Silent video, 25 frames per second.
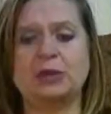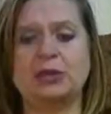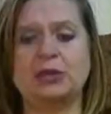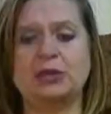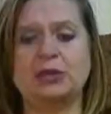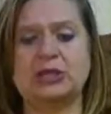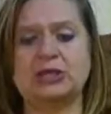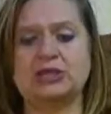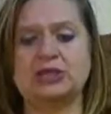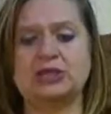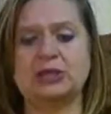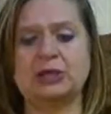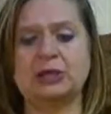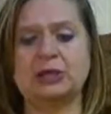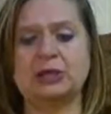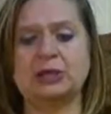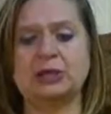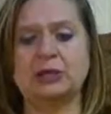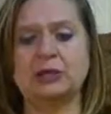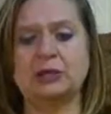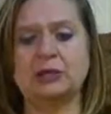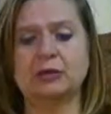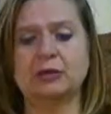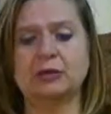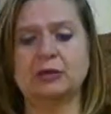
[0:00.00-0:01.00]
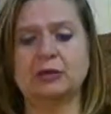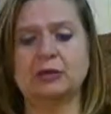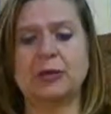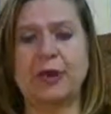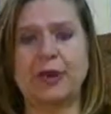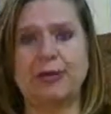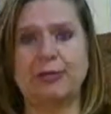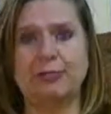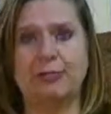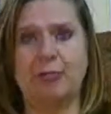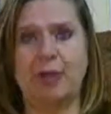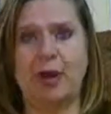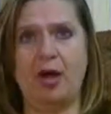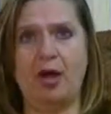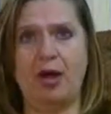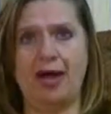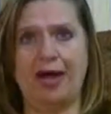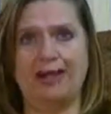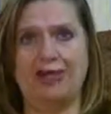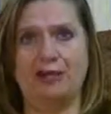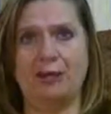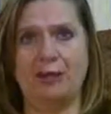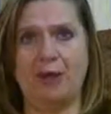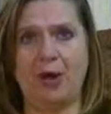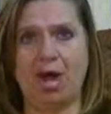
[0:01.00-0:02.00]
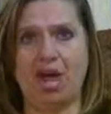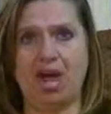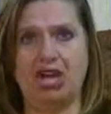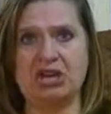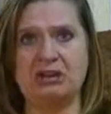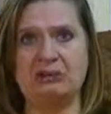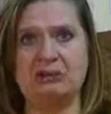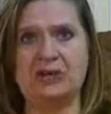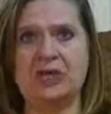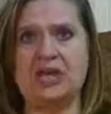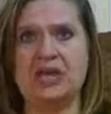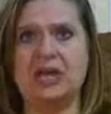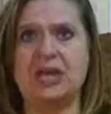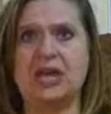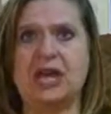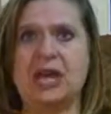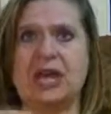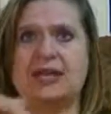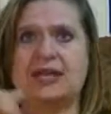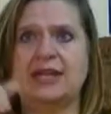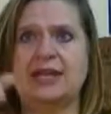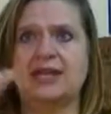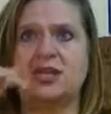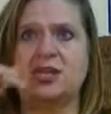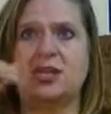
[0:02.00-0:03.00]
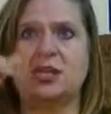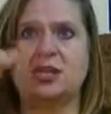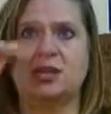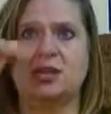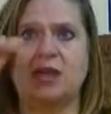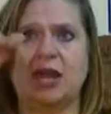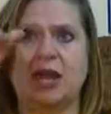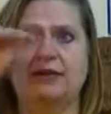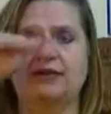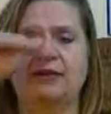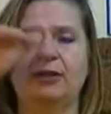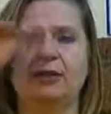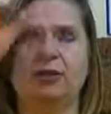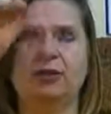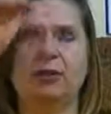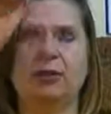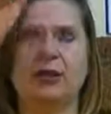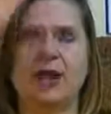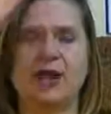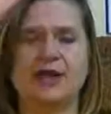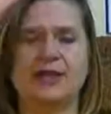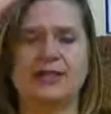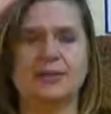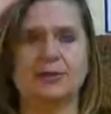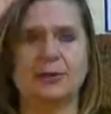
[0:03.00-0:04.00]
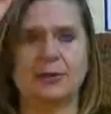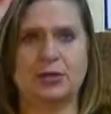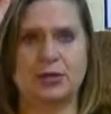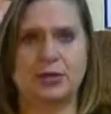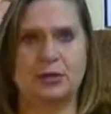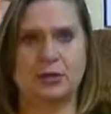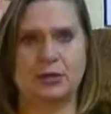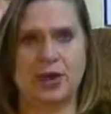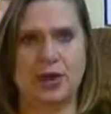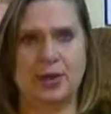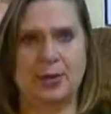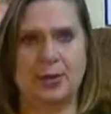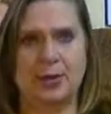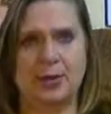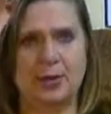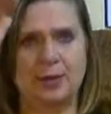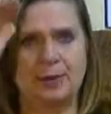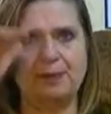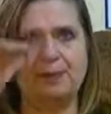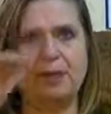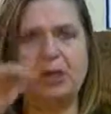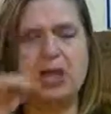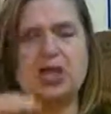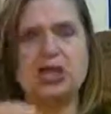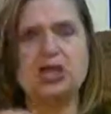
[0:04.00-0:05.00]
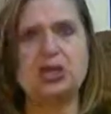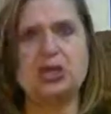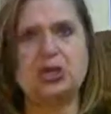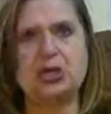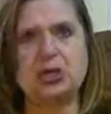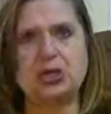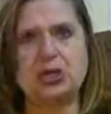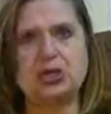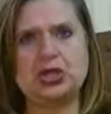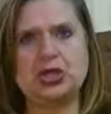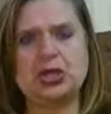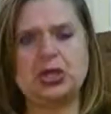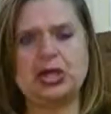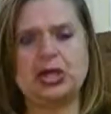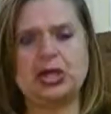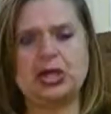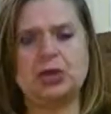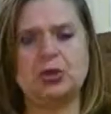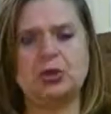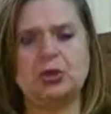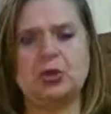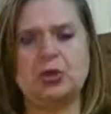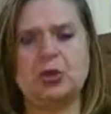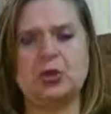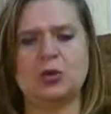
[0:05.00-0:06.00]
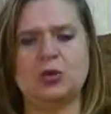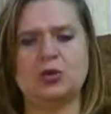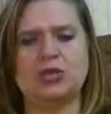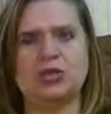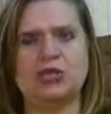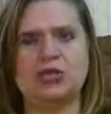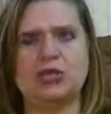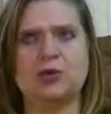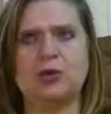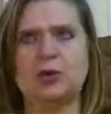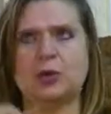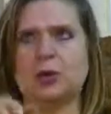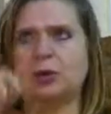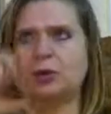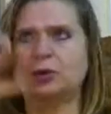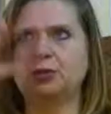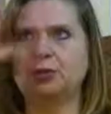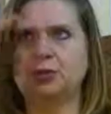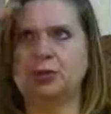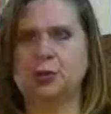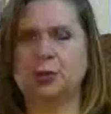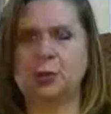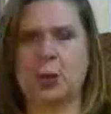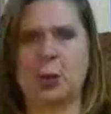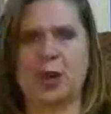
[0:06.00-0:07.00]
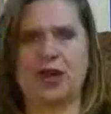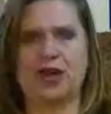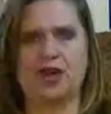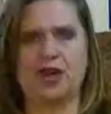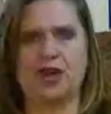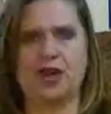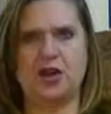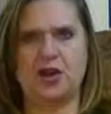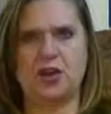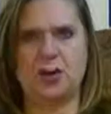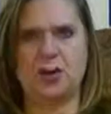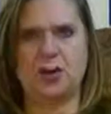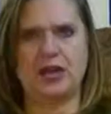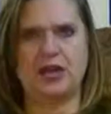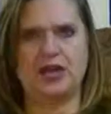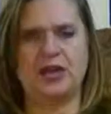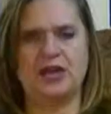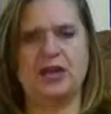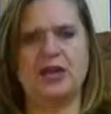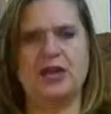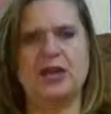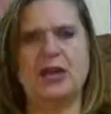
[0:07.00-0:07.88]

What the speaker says: there's a little red ball at the bottom, and then you have little lines with no number. Usually we'll go 0 to 100.